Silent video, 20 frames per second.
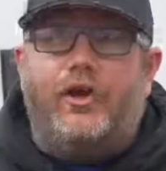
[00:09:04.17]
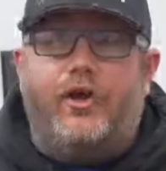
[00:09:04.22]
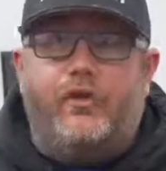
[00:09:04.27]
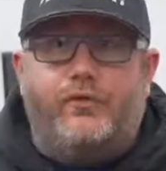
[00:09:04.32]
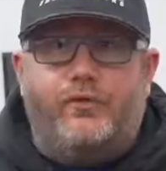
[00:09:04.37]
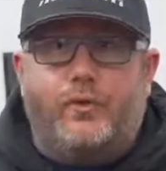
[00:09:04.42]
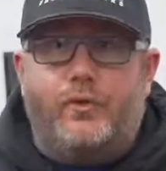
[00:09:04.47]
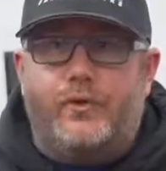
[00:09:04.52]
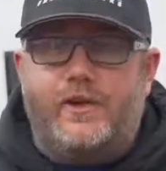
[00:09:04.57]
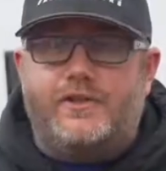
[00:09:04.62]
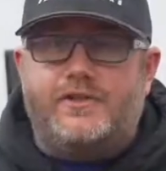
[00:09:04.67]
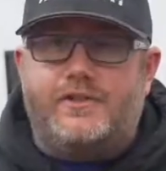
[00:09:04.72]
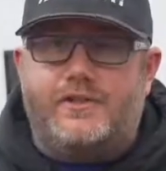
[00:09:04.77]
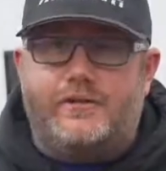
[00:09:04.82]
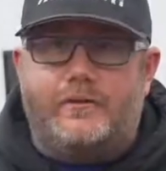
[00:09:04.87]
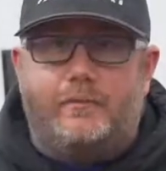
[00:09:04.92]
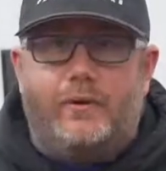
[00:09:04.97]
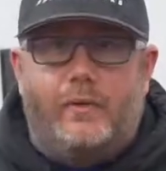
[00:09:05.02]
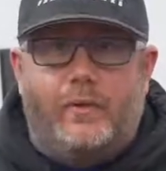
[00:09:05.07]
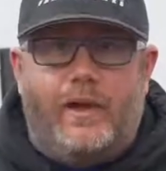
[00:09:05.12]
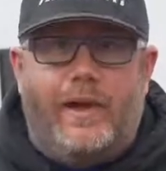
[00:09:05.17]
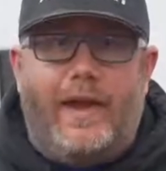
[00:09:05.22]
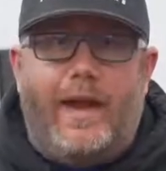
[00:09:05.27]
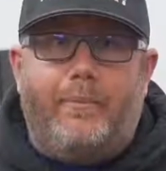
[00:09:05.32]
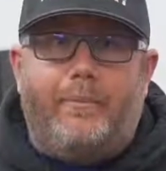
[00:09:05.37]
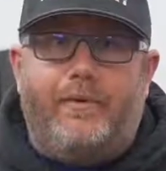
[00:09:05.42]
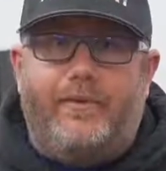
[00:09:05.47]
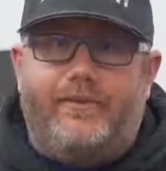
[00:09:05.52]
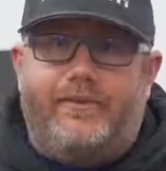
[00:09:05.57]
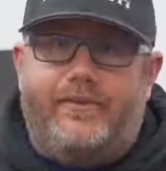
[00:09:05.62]
all 4 inches. But what
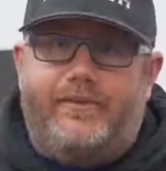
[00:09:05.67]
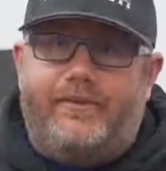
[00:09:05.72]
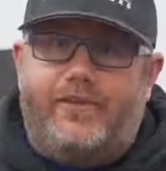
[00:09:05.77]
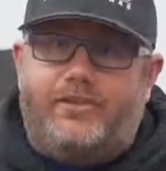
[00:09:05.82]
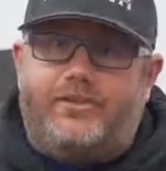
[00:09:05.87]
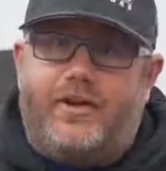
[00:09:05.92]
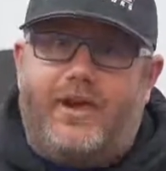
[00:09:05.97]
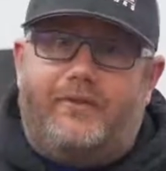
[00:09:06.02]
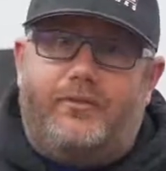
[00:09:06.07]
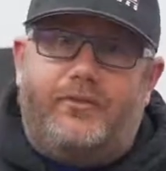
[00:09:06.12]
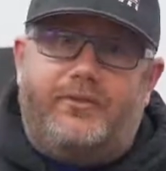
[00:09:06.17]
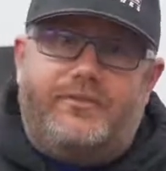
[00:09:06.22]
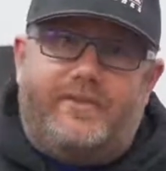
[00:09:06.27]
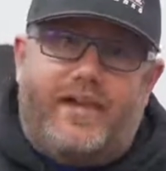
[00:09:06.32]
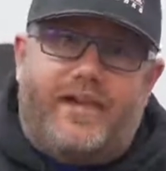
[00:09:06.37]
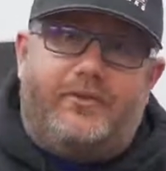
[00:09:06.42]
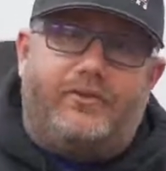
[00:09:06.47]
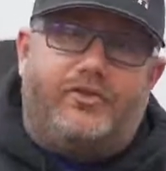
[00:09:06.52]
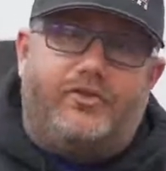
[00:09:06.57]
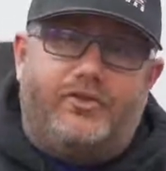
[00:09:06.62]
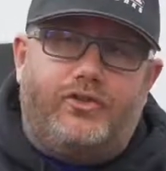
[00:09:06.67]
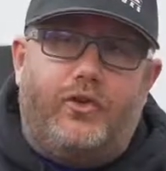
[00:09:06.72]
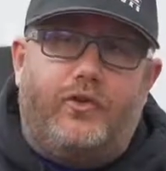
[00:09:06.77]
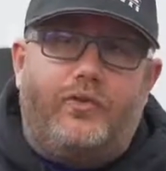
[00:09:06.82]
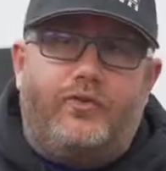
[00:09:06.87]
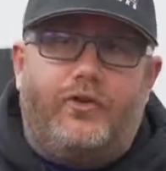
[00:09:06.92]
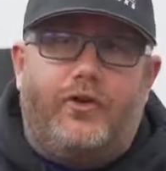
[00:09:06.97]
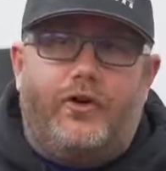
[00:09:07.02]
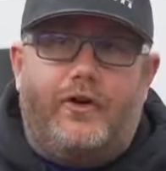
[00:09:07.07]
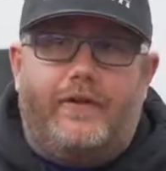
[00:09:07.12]
happens is it travels down so
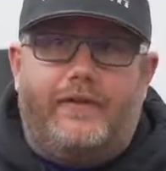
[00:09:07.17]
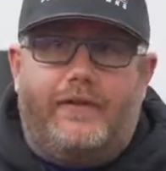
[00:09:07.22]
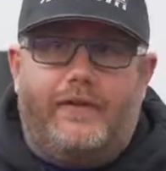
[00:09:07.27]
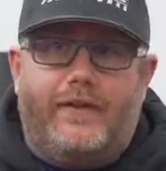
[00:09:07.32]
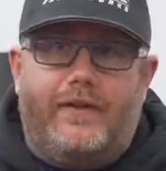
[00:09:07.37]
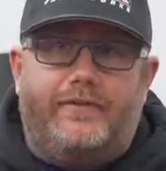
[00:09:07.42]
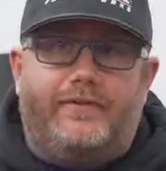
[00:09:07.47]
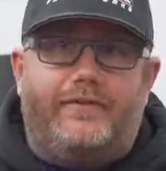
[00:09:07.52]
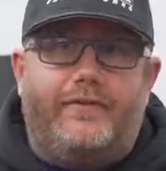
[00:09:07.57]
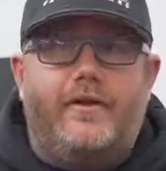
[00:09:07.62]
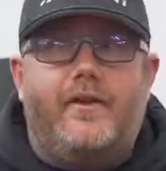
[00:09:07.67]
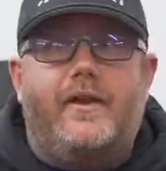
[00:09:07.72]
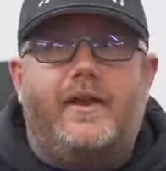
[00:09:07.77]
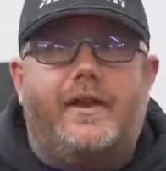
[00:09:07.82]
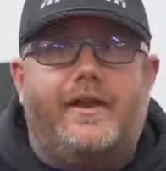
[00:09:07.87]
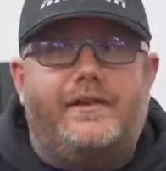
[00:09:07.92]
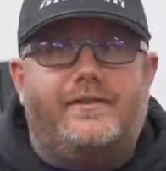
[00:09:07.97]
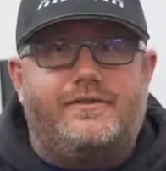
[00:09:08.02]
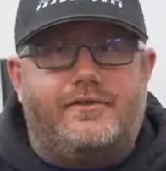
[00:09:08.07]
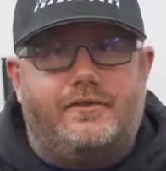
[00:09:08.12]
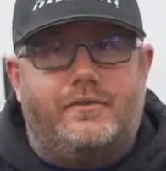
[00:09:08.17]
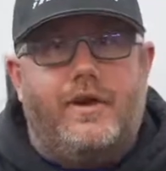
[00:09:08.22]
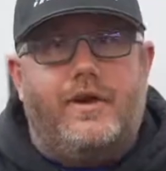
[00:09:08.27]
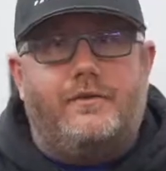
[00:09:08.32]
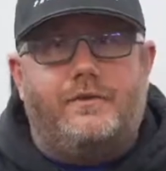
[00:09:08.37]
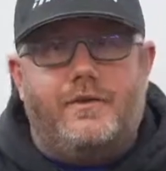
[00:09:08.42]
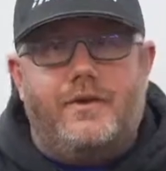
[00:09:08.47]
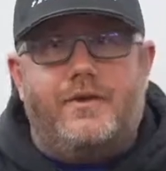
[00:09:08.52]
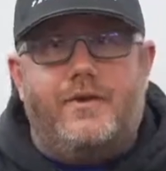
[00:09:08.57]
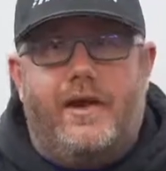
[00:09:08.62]
far on the left front, it gets the
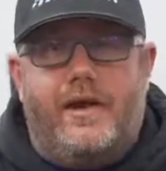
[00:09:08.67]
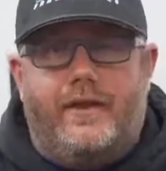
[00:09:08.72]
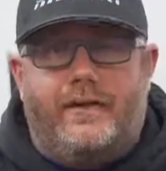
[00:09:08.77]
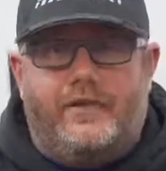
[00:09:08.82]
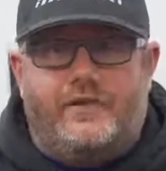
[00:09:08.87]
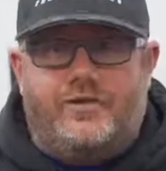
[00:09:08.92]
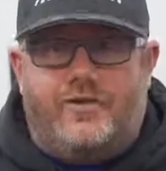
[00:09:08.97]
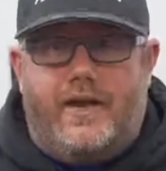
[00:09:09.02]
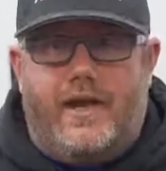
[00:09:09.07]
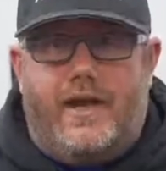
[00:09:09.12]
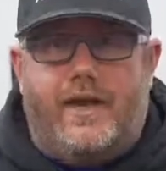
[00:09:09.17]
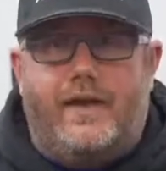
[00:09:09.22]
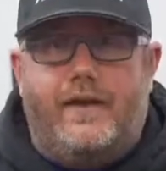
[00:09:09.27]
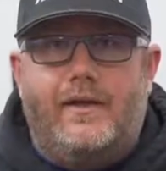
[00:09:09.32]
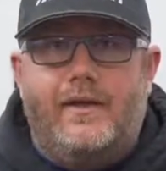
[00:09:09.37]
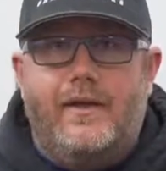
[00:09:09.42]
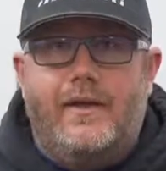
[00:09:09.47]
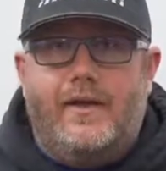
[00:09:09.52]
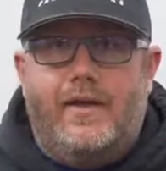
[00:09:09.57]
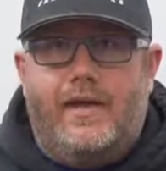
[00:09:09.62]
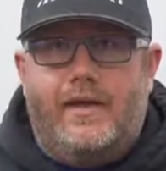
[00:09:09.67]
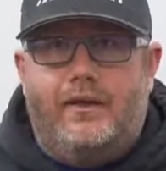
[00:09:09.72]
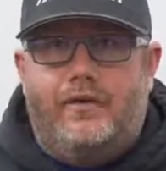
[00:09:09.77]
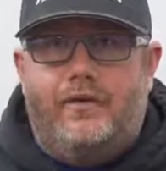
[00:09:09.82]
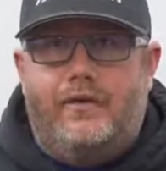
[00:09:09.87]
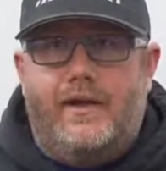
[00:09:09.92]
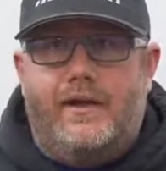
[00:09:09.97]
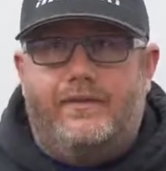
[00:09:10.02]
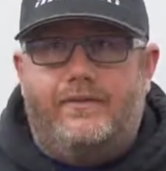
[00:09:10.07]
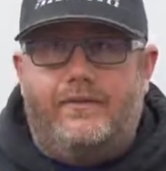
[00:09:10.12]
right rear out of the track and
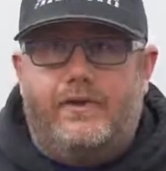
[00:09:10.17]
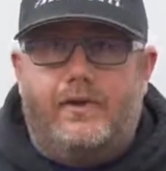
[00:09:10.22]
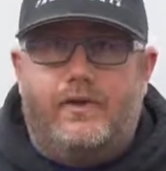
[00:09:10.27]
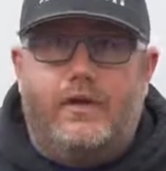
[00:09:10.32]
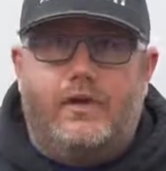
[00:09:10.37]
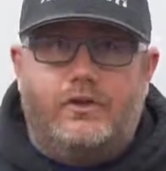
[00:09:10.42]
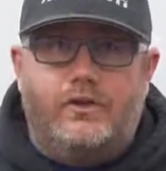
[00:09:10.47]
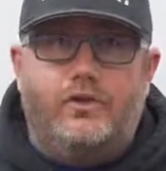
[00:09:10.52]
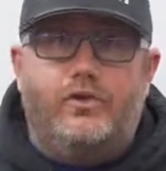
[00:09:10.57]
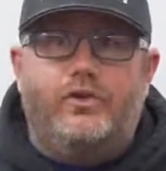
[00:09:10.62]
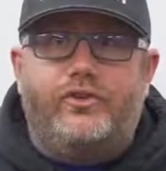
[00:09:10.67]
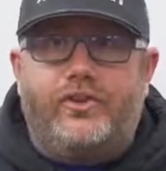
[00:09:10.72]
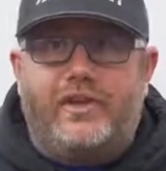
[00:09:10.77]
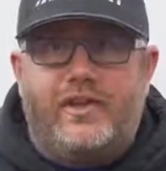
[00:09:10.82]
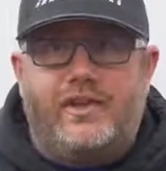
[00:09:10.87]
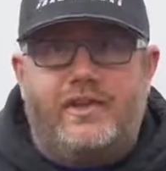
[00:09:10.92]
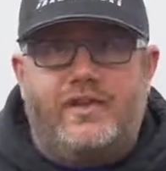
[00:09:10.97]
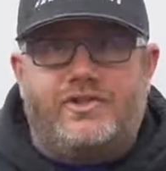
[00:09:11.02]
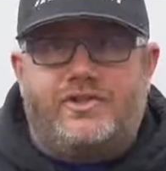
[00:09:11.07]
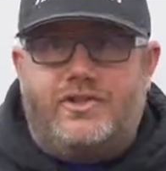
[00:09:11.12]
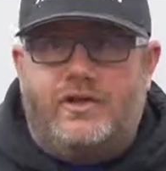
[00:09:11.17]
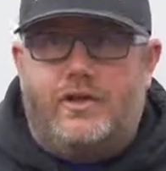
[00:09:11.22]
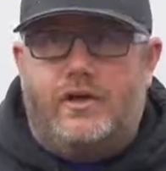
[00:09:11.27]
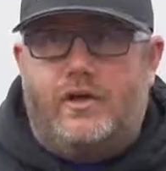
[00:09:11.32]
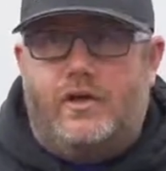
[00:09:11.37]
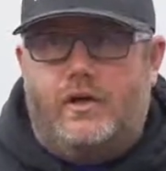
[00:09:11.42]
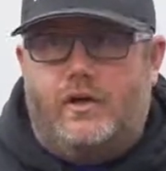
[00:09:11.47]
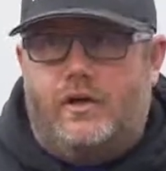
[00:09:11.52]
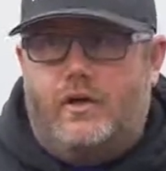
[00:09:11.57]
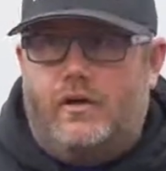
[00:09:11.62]
creates a loose
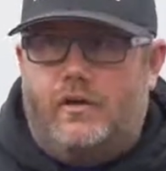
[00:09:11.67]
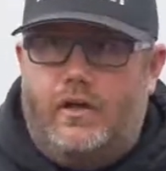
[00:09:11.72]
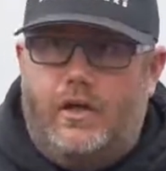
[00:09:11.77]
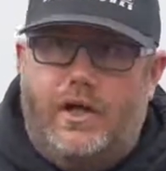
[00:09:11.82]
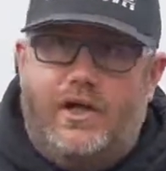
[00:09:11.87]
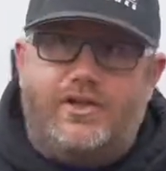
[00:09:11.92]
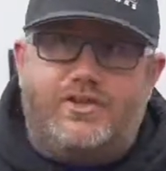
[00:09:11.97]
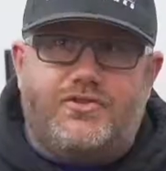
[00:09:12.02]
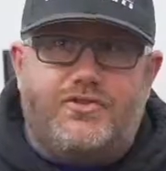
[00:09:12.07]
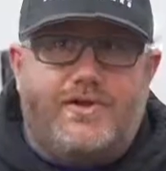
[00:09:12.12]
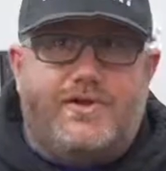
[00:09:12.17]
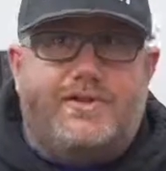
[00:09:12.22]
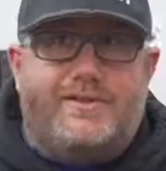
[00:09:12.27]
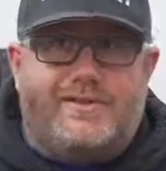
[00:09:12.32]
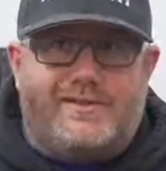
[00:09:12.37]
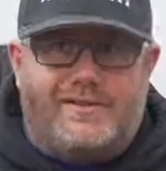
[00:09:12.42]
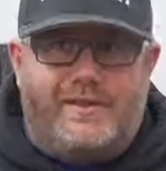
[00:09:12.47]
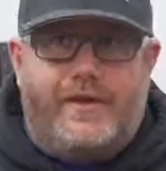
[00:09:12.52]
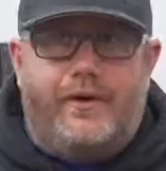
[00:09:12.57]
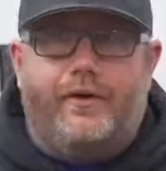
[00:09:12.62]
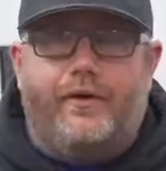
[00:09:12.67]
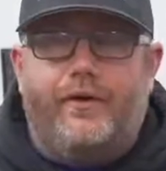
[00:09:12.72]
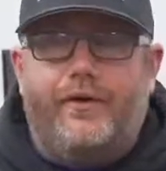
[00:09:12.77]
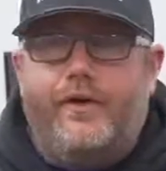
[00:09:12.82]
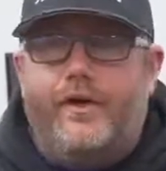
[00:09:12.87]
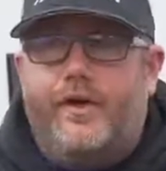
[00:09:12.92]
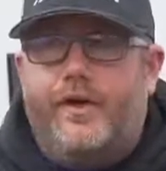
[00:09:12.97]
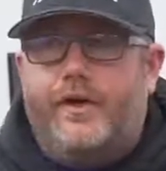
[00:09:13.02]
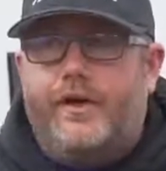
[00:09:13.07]
condition entry to center.